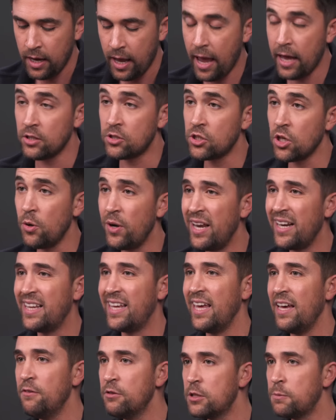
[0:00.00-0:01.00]
And so it
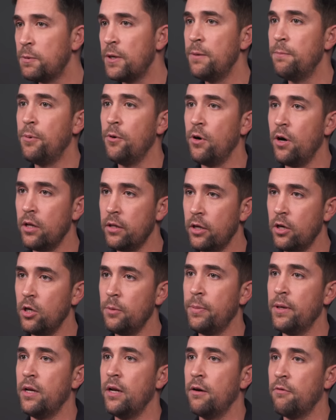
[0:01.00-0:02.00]
gives people a little
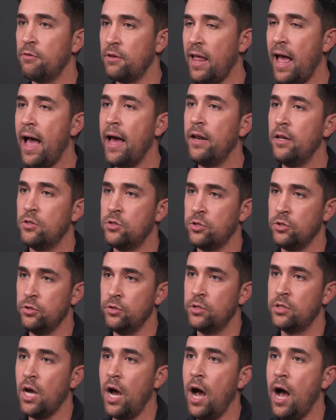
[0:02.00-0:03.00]
bit of
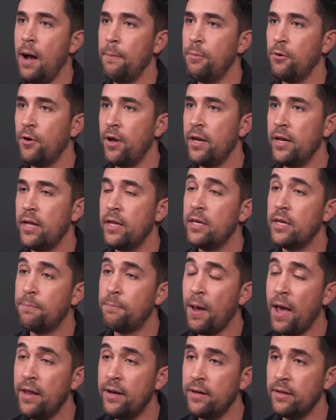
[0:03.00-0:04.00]
latitude to operate
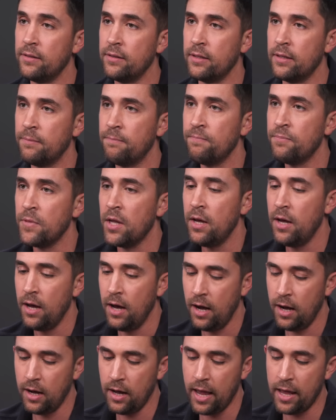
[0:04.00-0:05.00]
independently
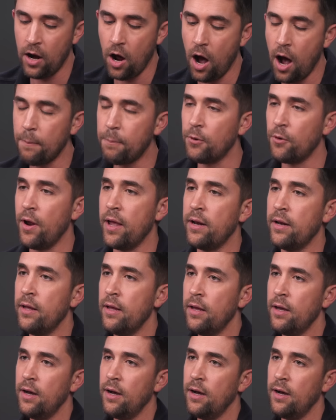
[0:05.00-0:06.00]
and operate
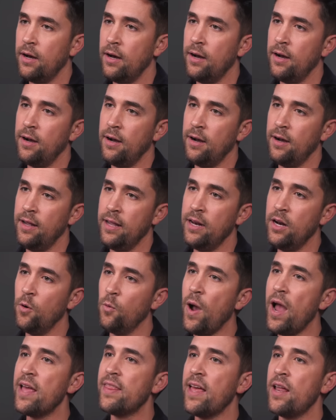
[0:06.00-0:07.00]
in a
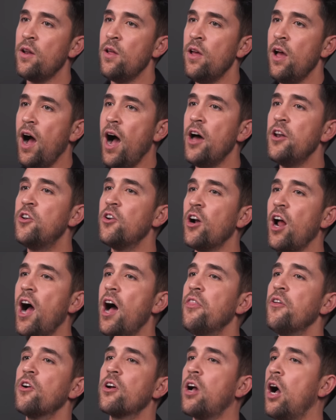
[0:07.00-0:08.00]
way that under
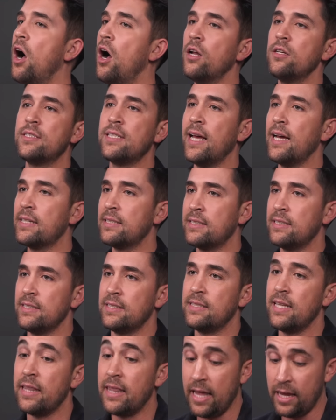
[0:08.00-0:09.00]
other
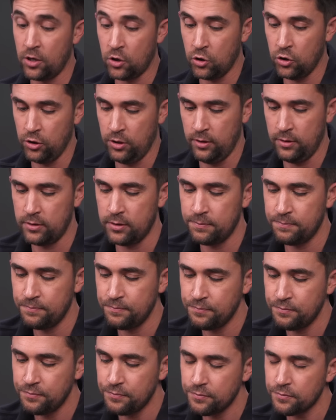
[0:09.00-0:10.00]
contexts that they couldn't.
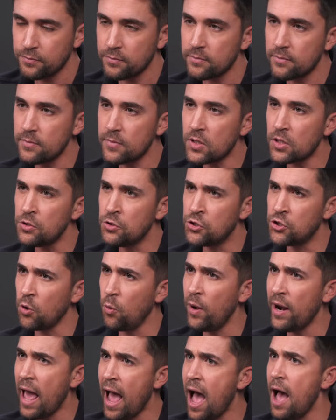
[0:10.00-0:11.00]
So
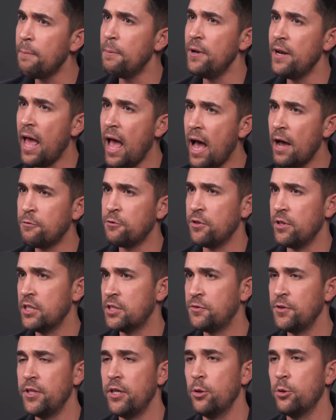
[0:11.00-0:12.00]
what happened after
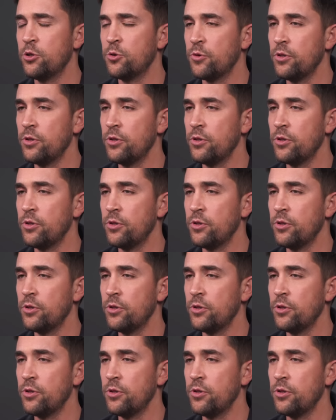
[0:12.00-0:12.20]
this video was